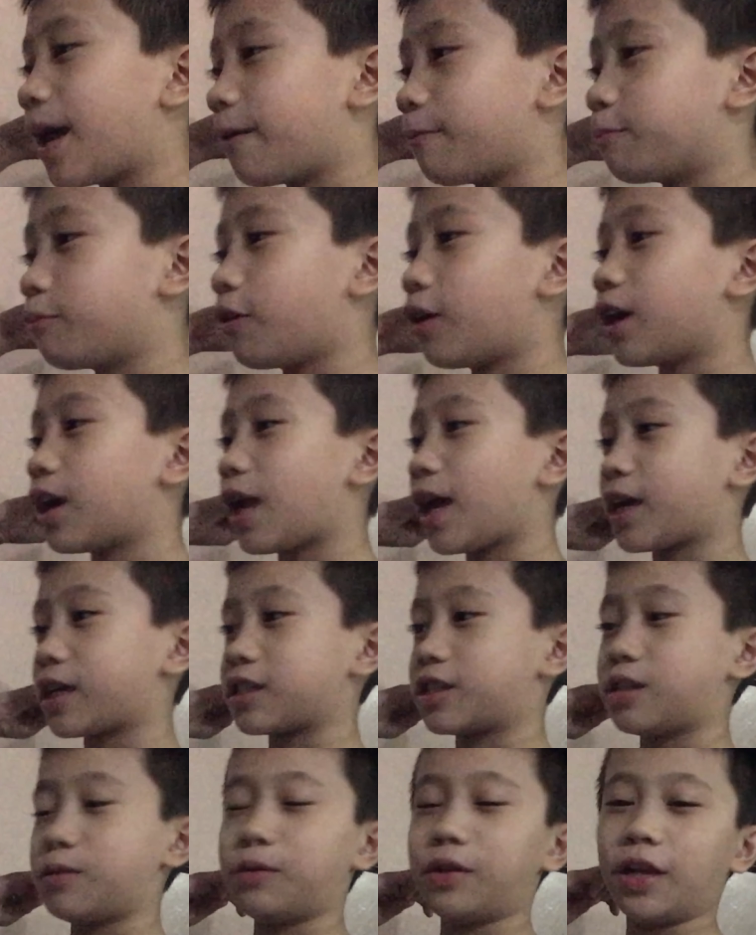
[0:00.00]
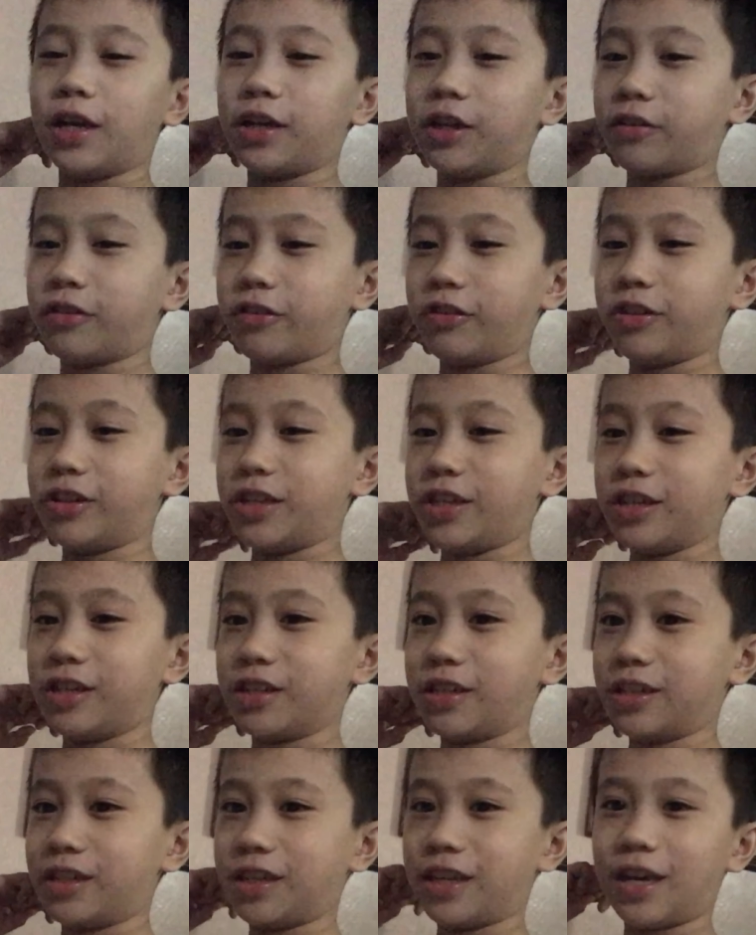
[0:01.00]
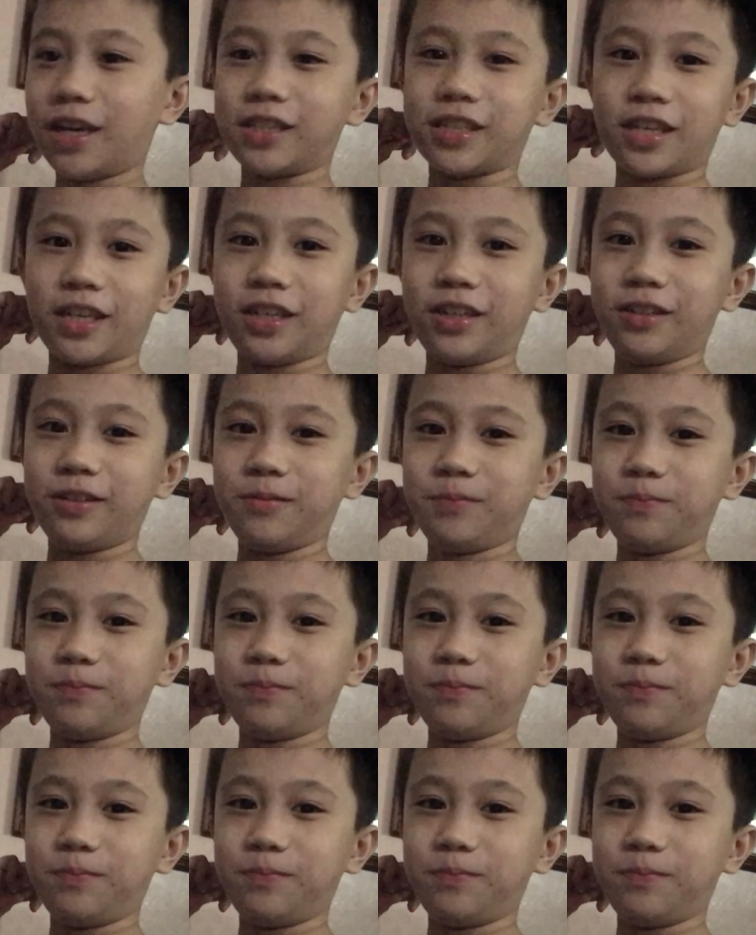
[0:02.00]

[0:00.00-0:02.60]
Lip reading: More like simulating 3D, as I know.